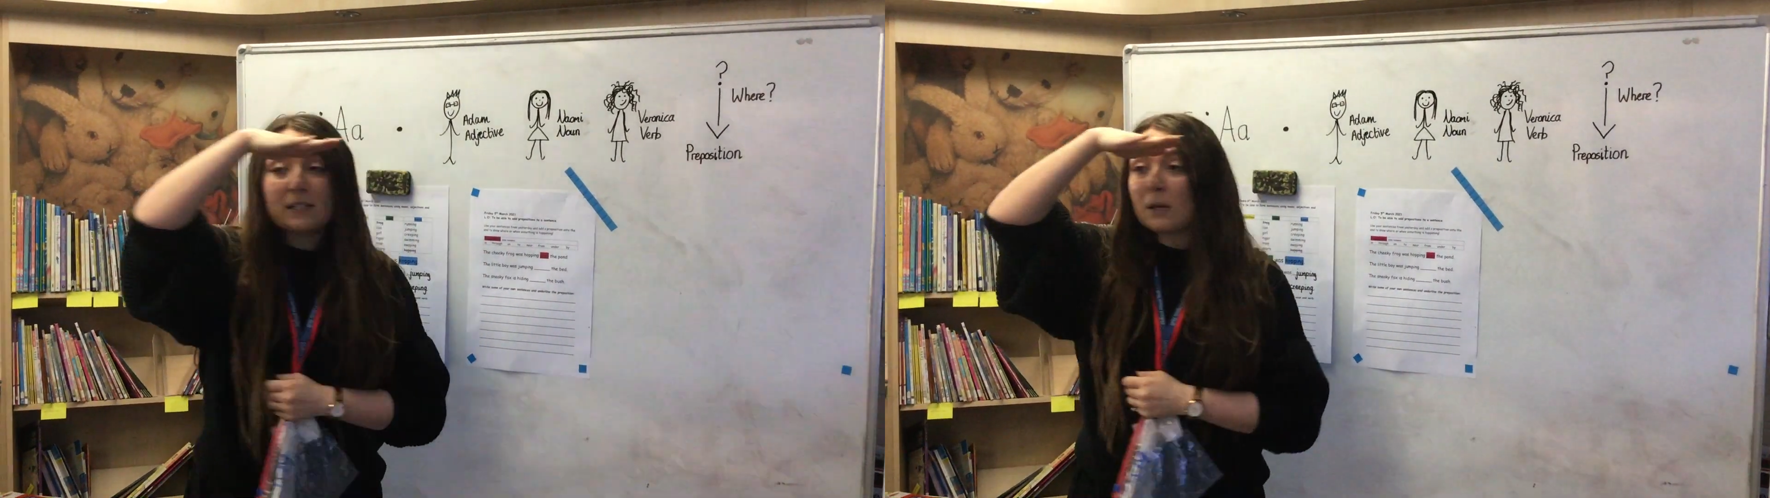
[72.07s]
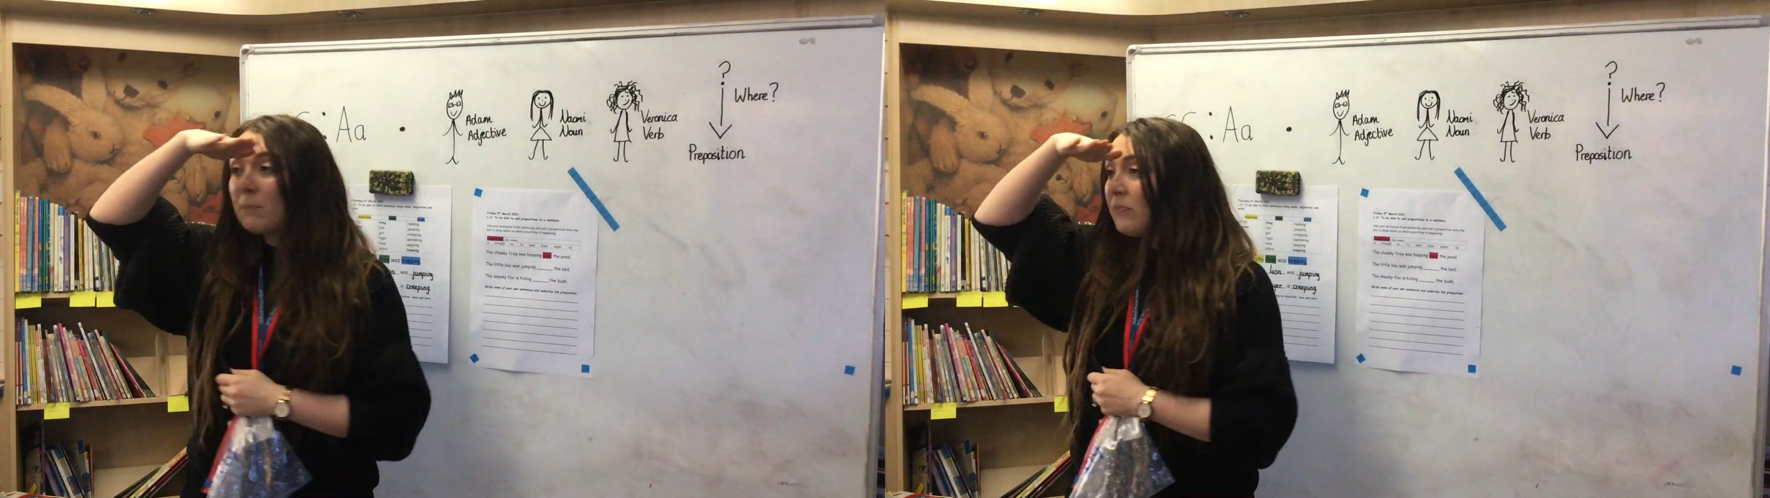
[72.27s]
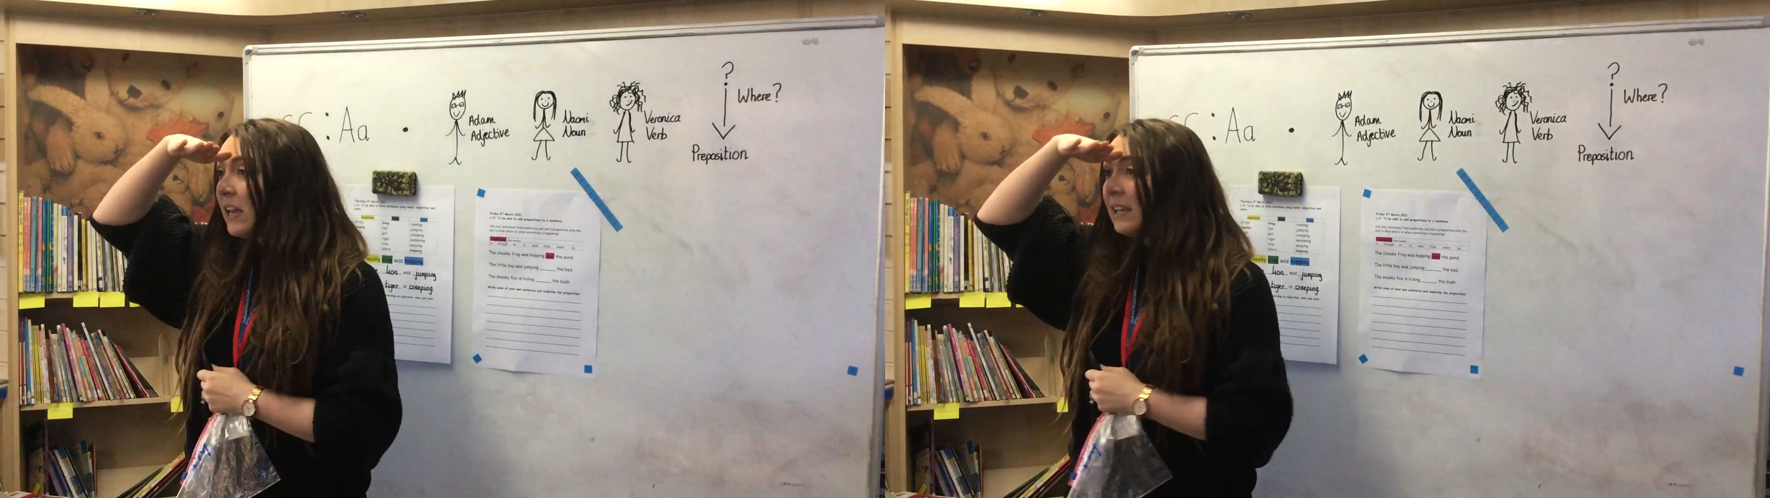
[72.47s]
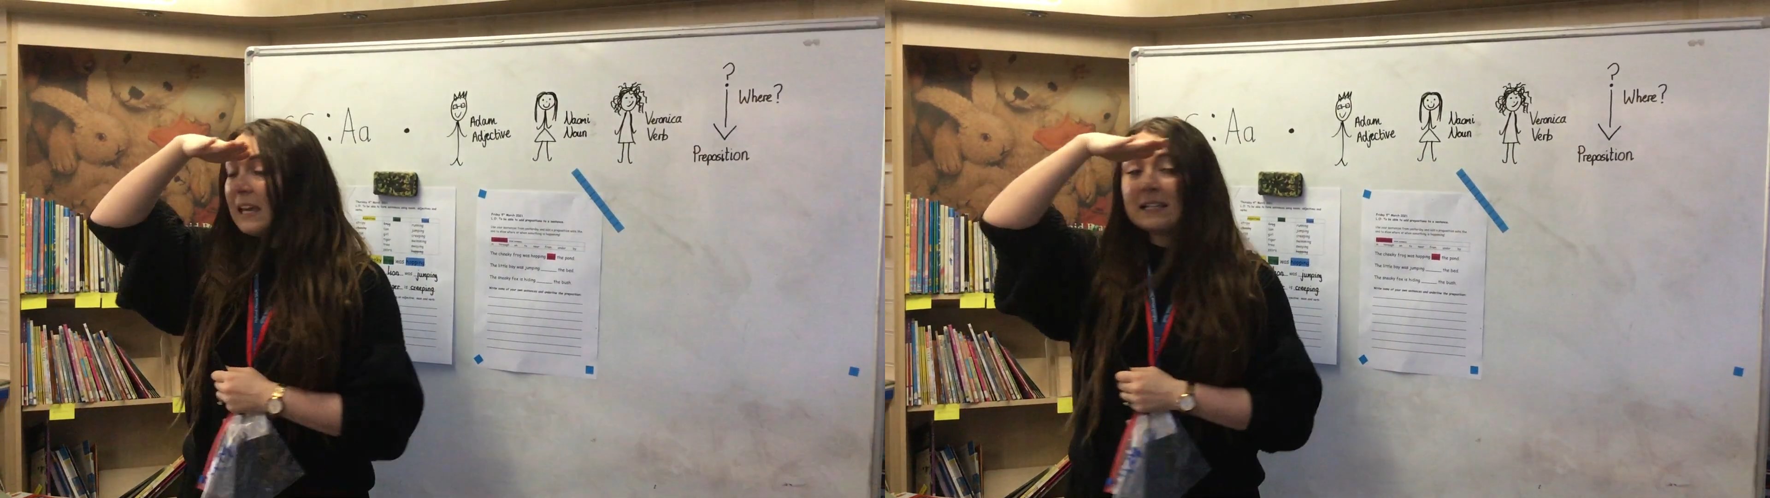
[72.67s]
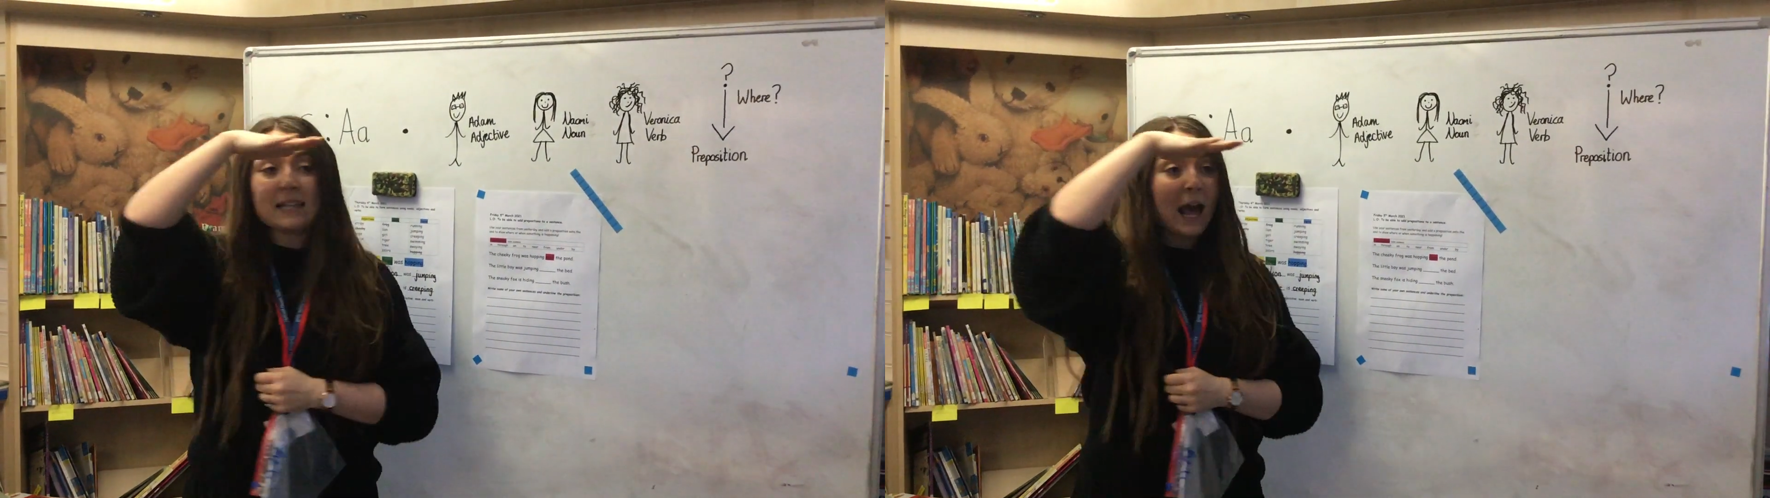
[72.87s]
something
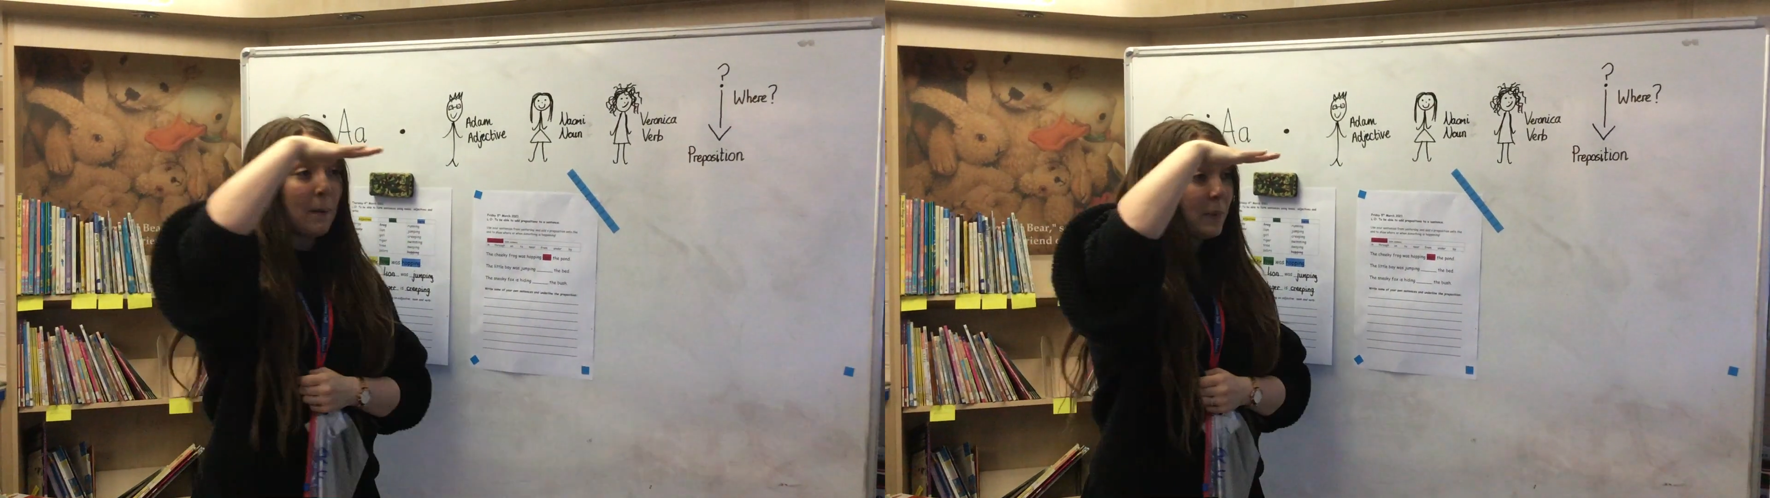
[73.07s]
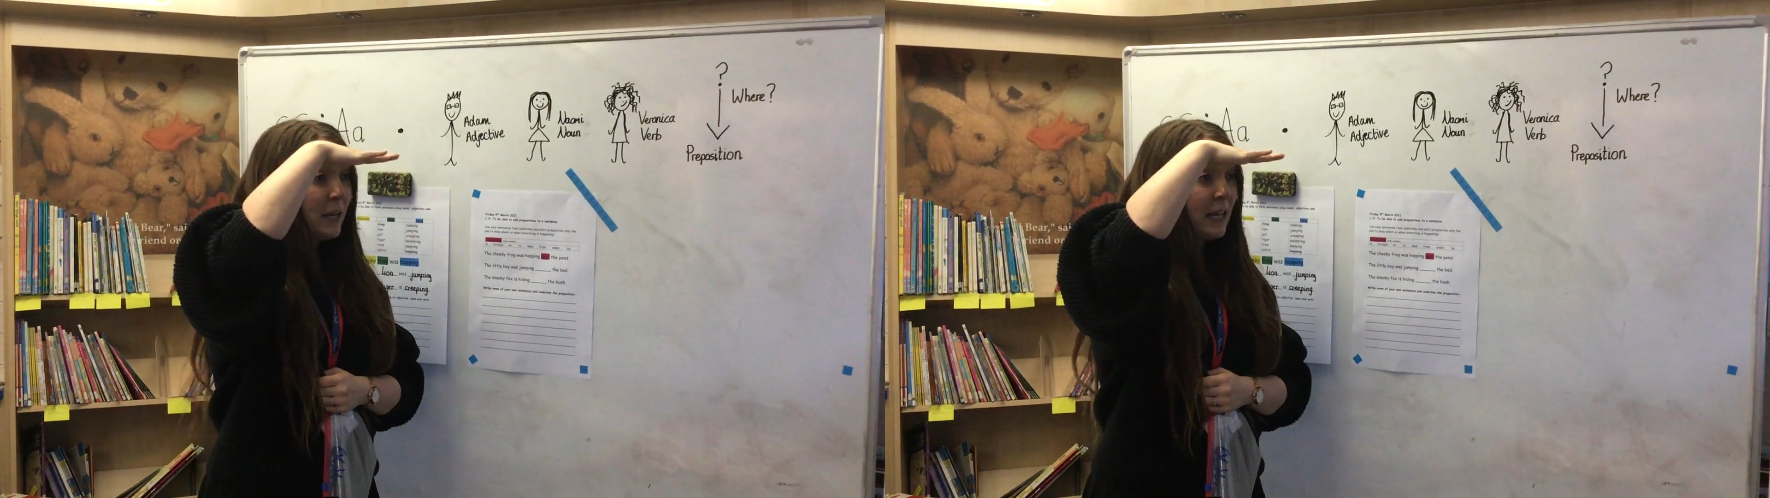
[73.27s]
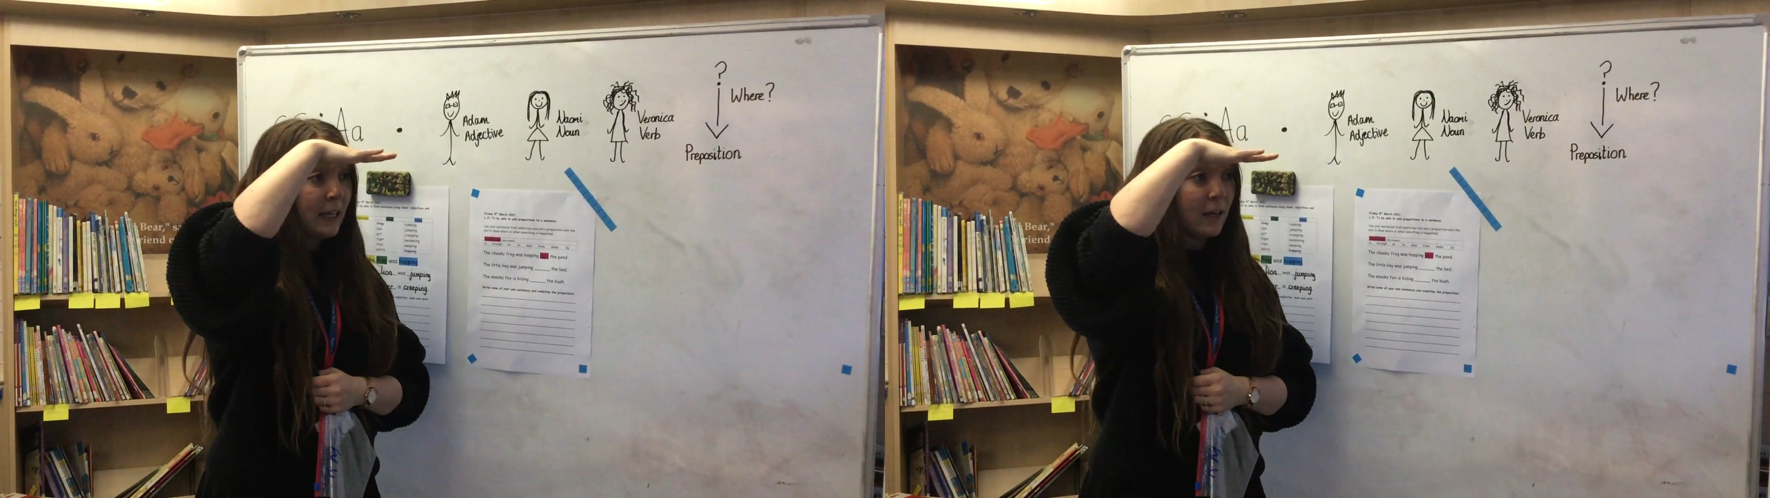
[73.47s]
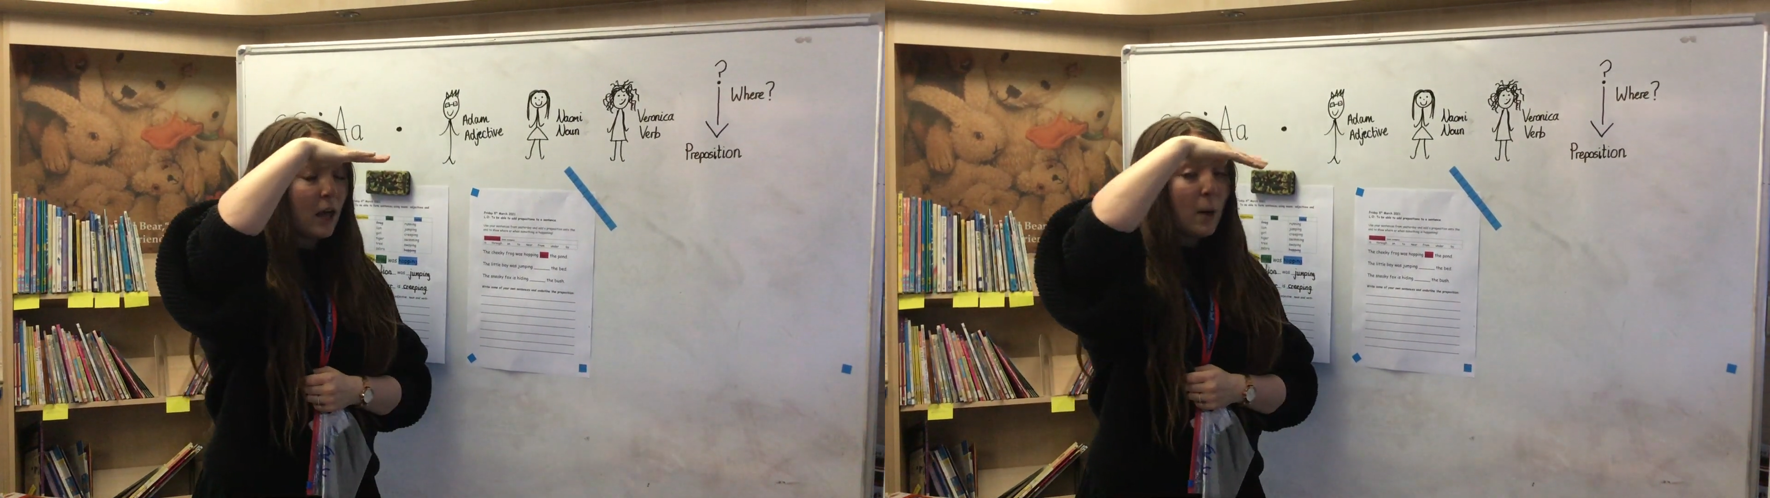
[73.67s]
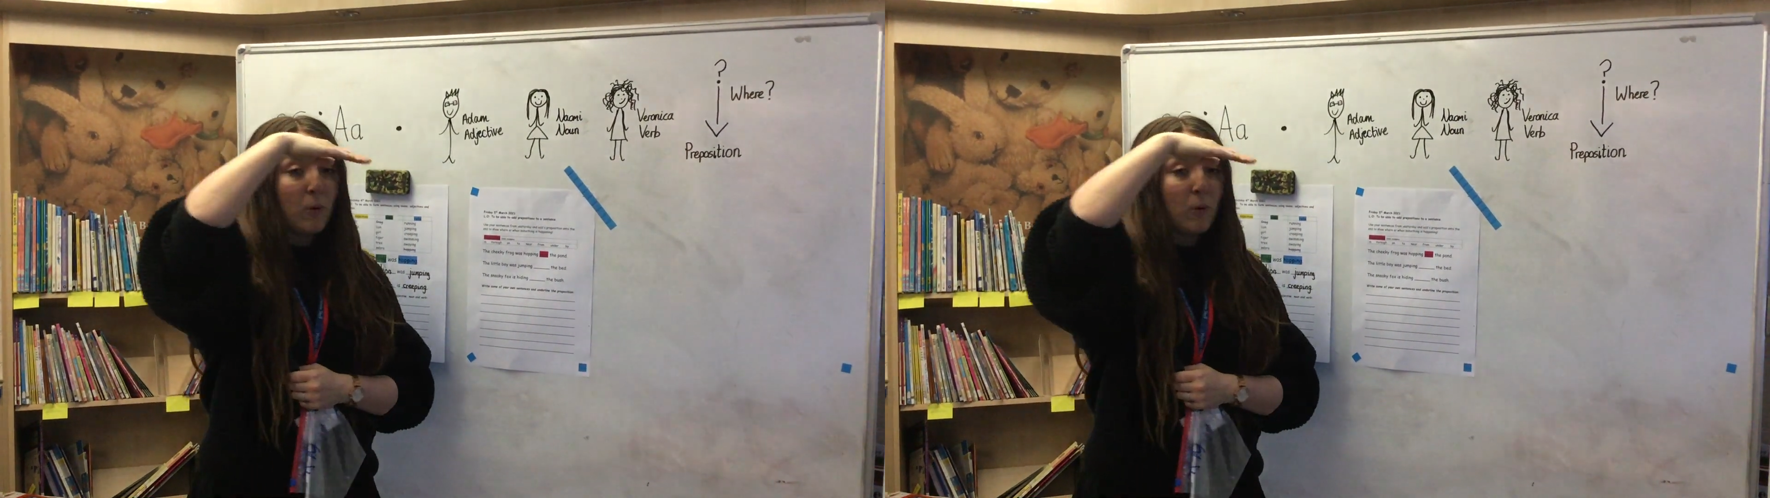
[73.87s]
is happening.